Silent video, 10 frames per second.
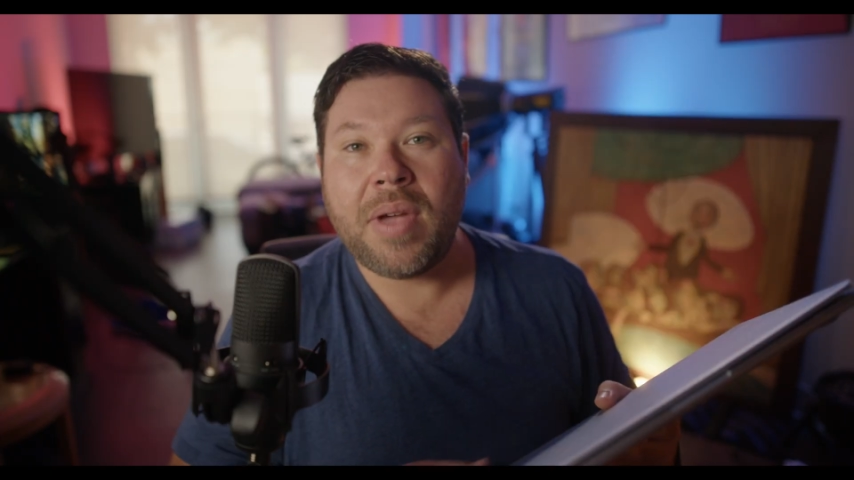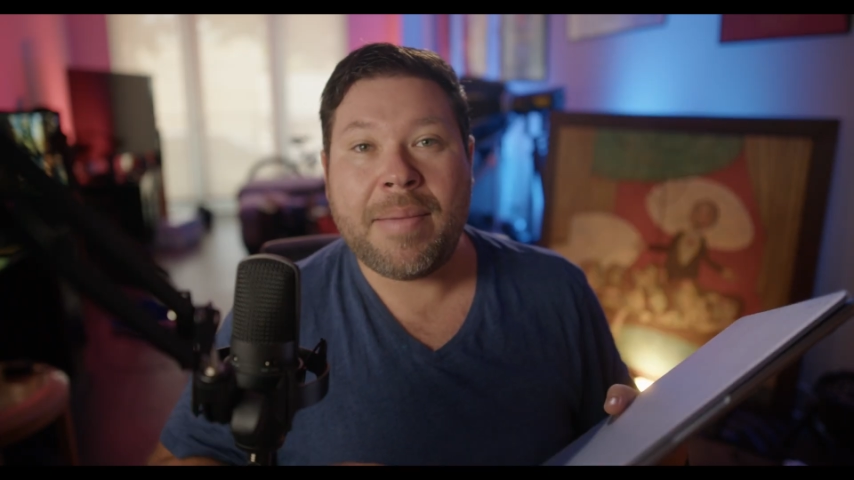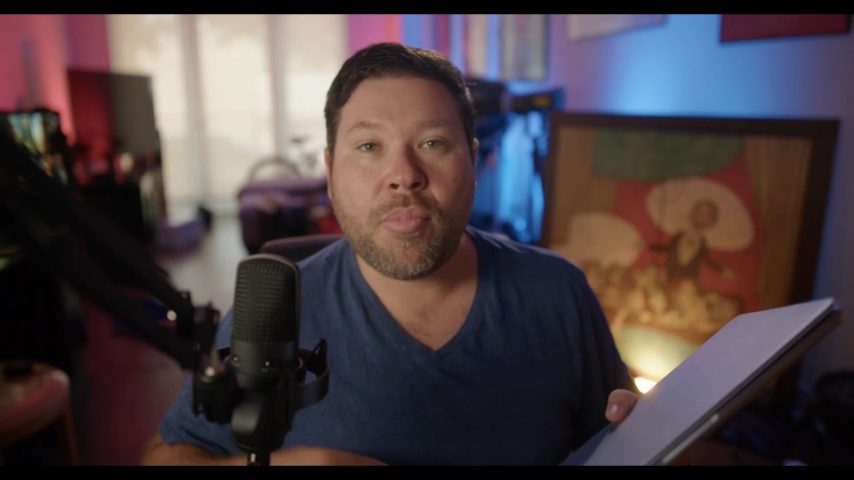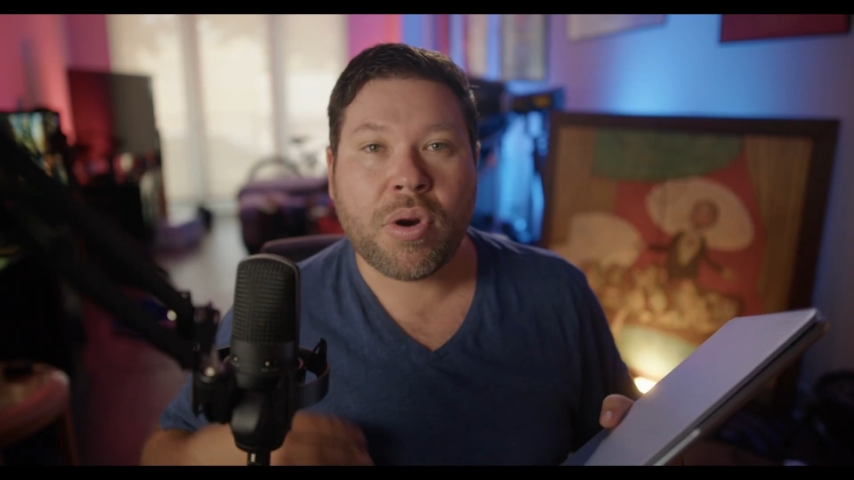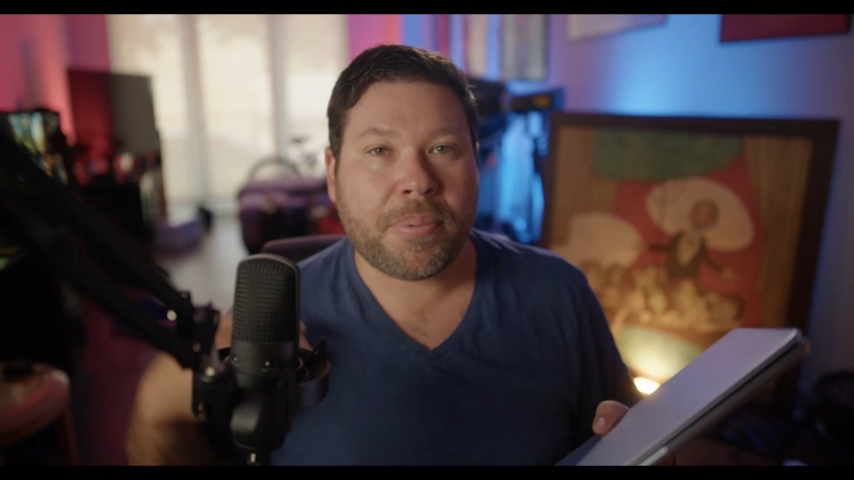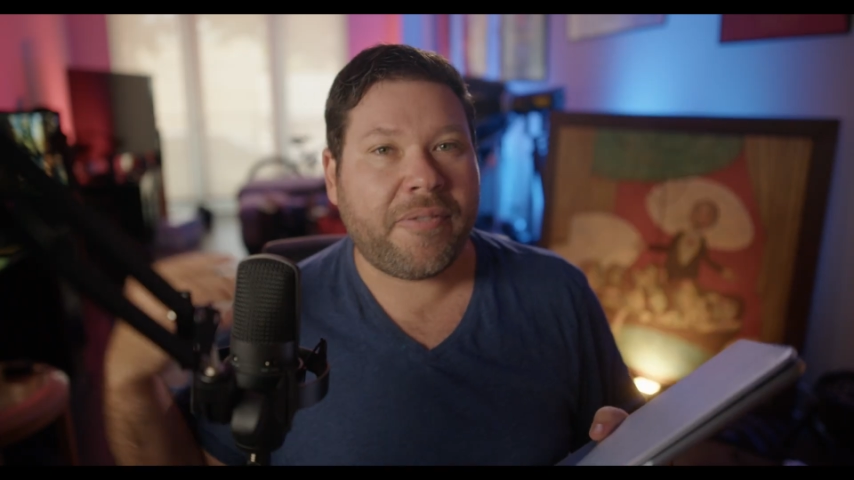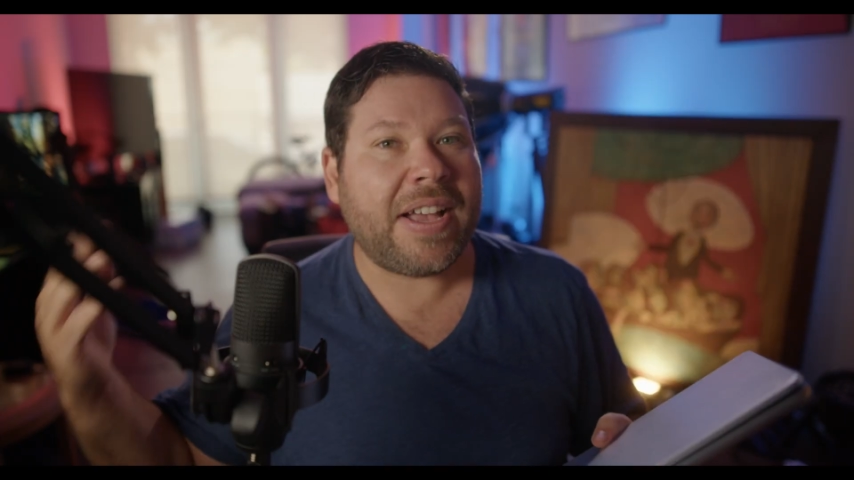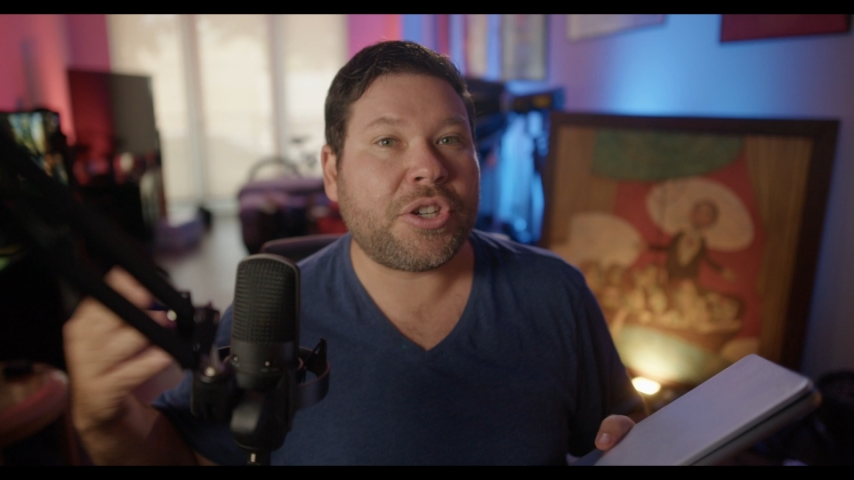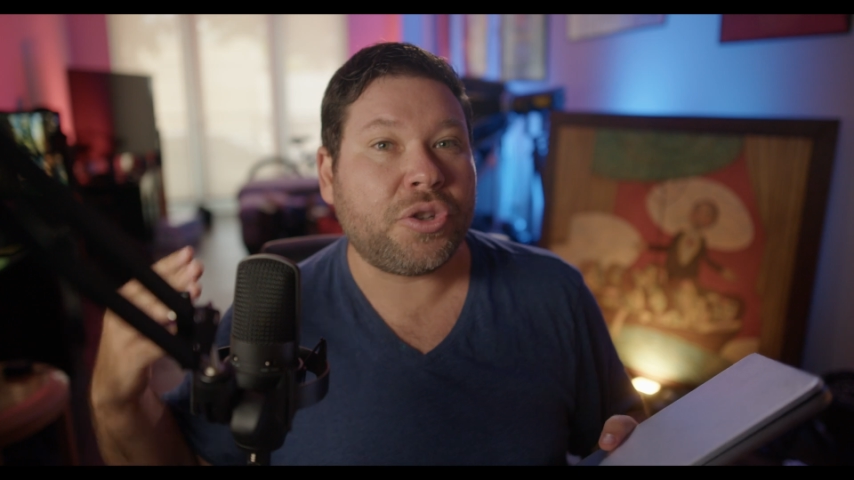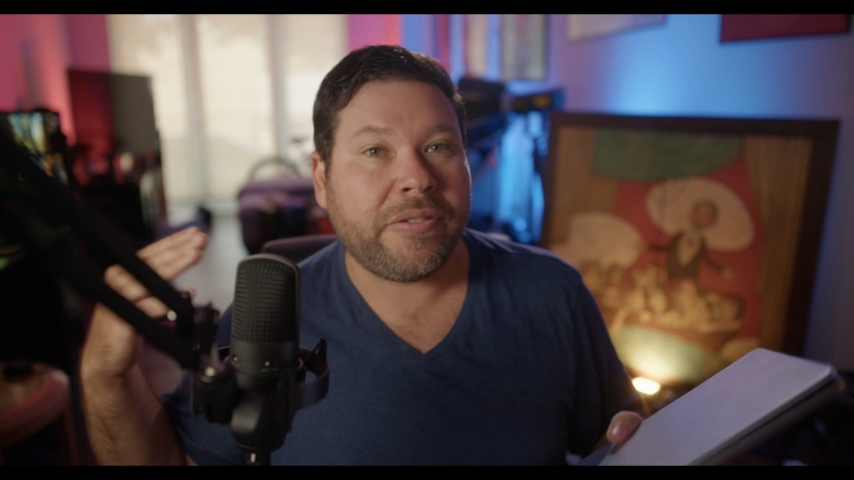a more
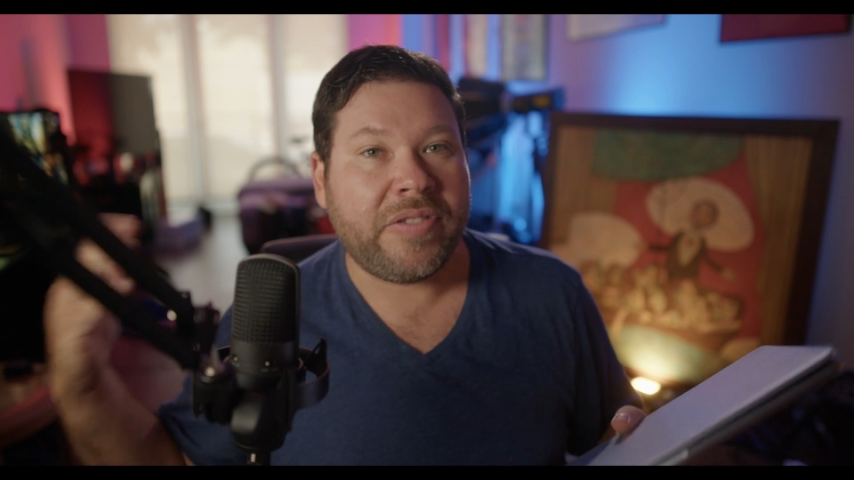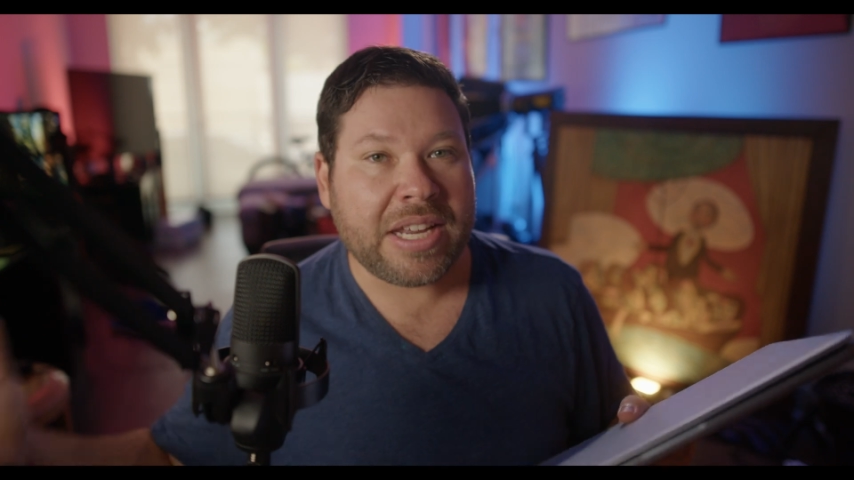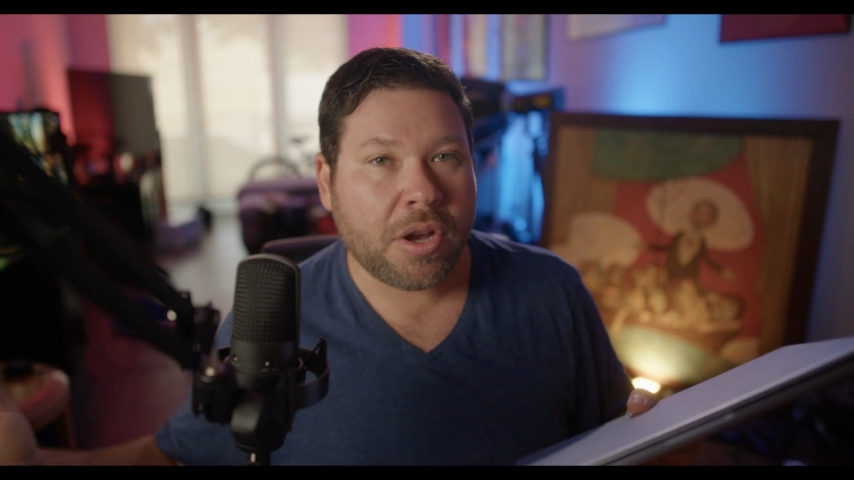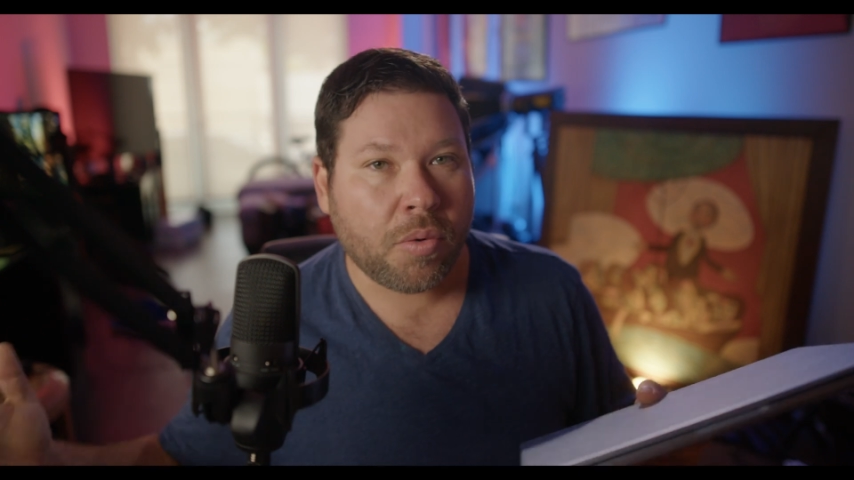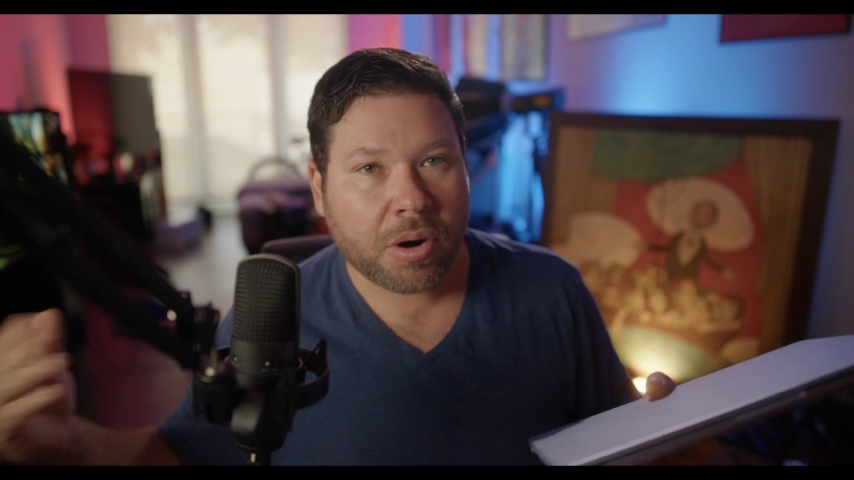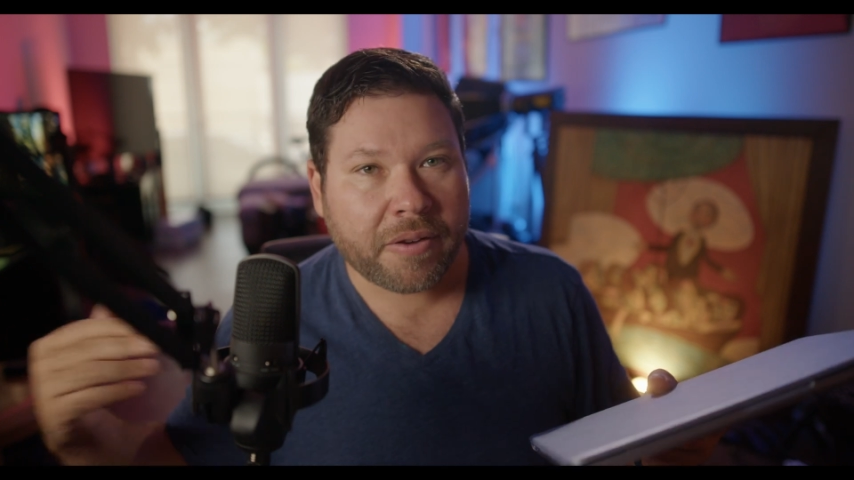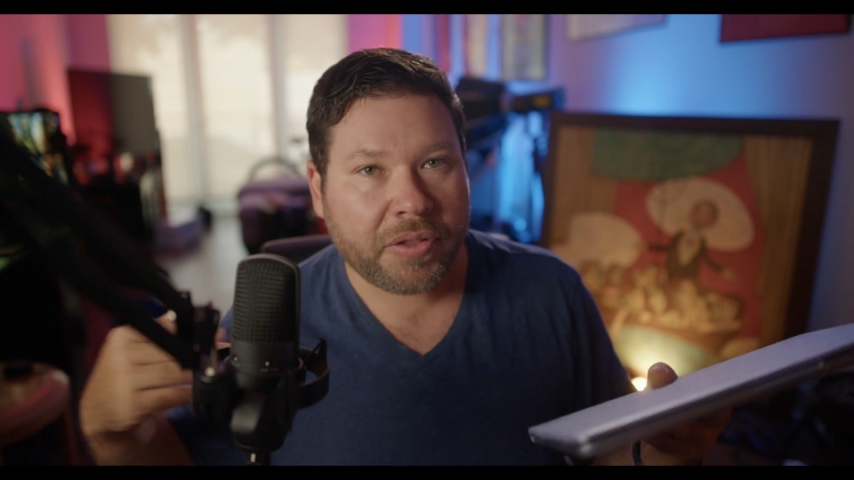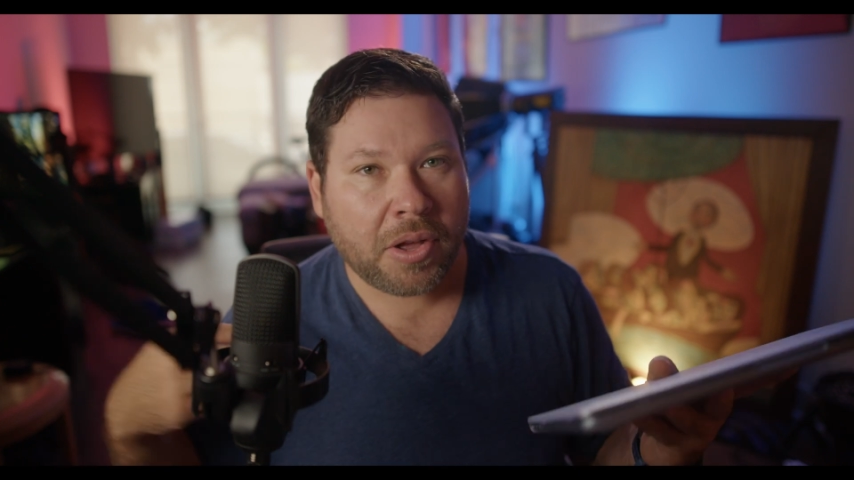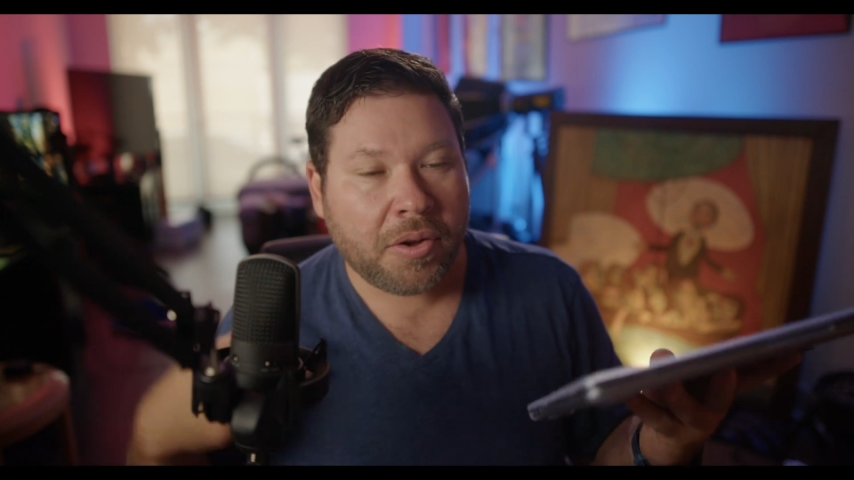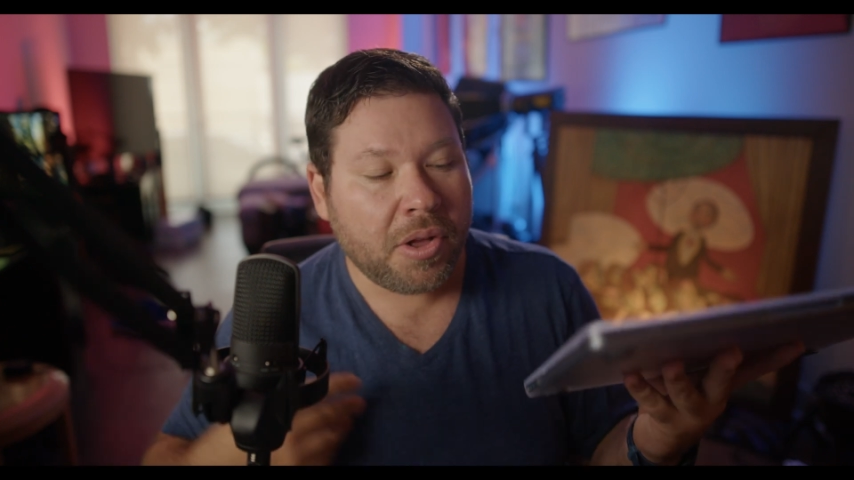professional video
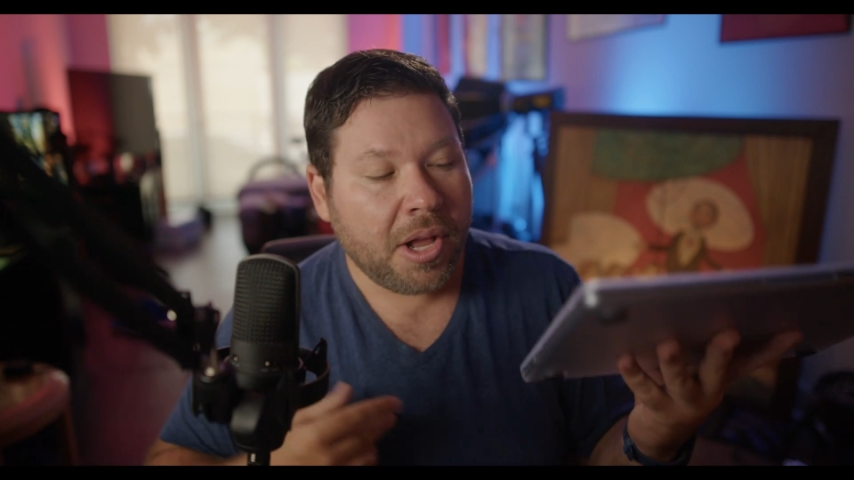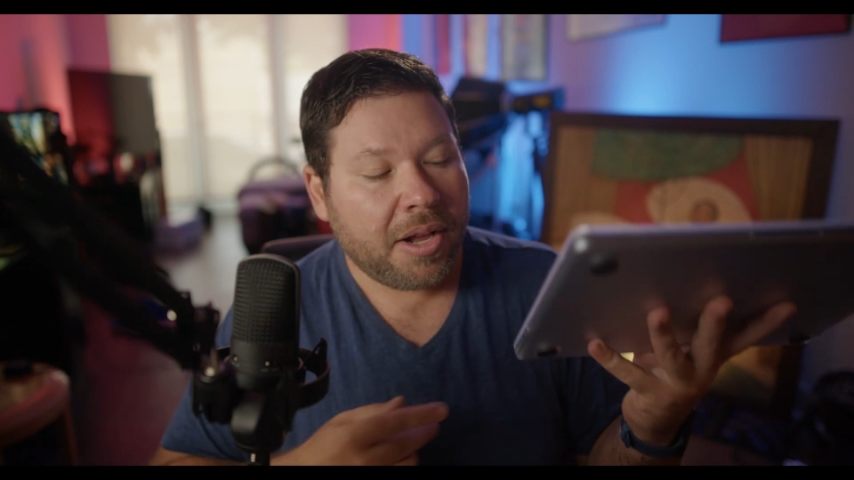workflow,